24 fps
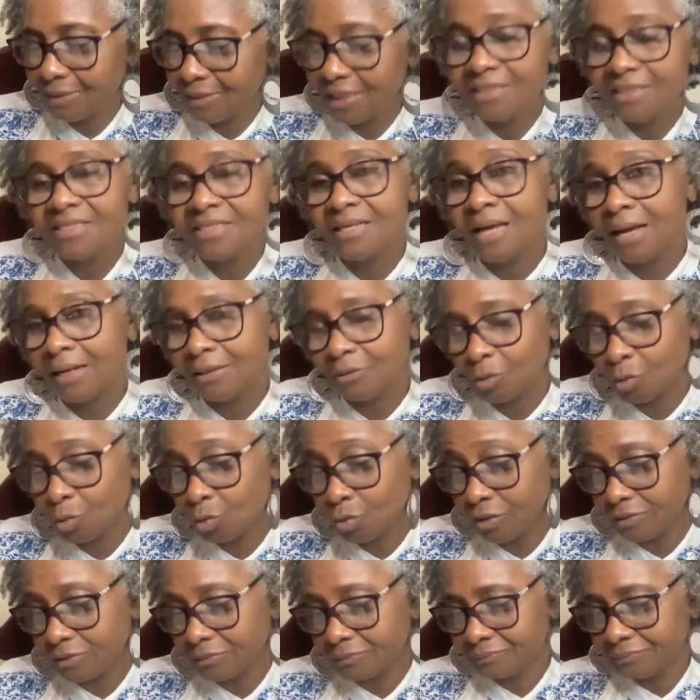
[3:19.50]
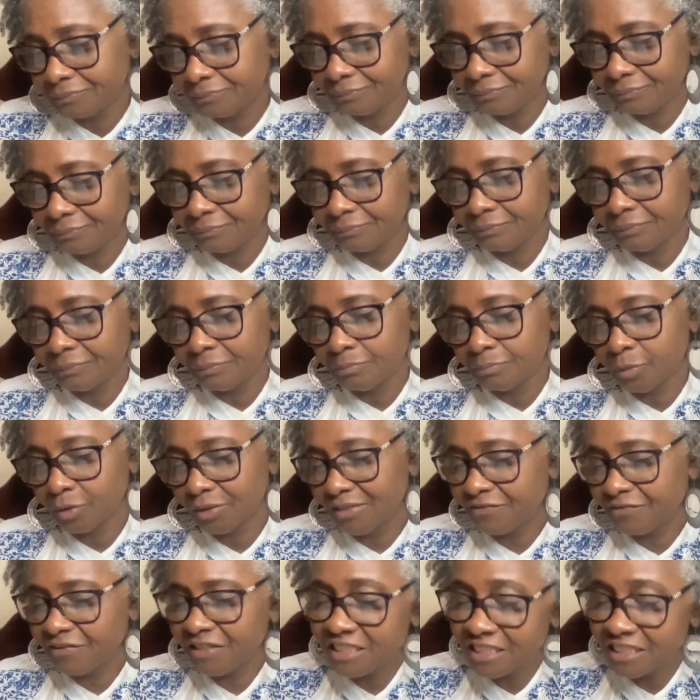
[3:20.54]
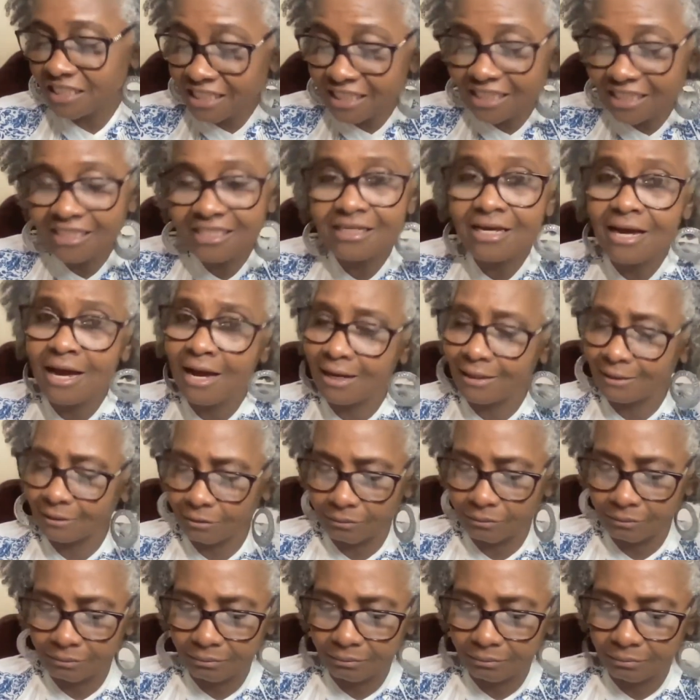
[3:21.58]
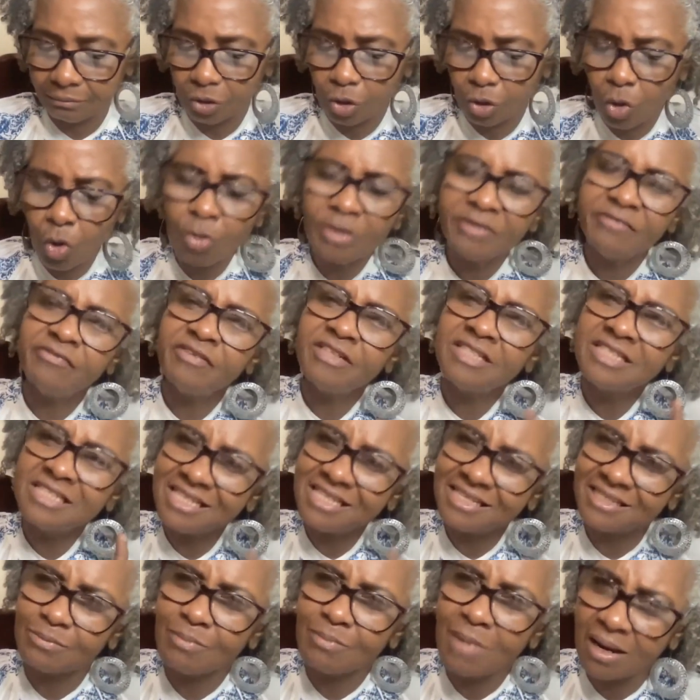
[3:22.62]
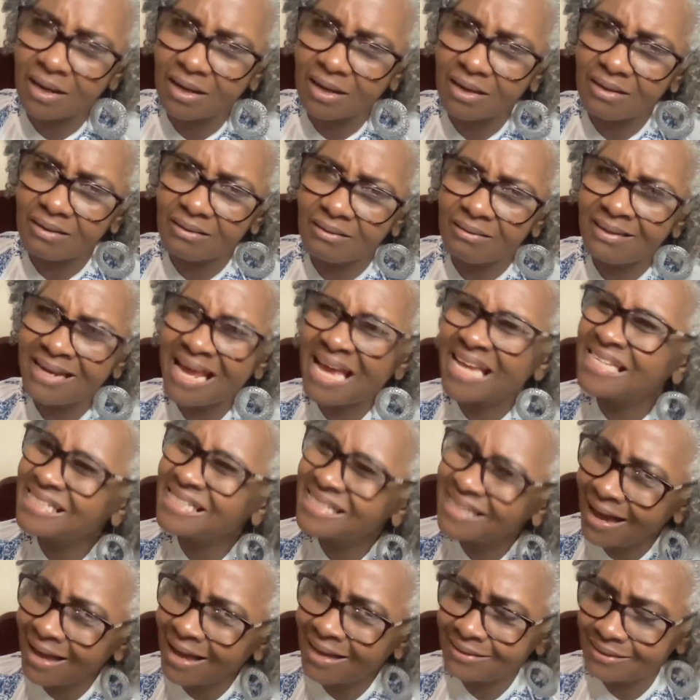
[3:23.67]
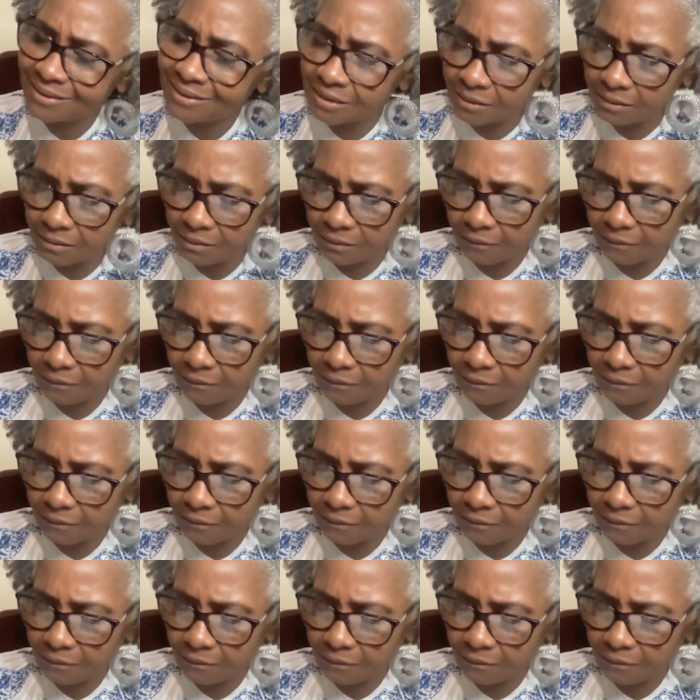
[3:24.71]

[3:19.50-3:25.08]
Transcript: Salt good, but if the taste gone, or it will taste back like salt.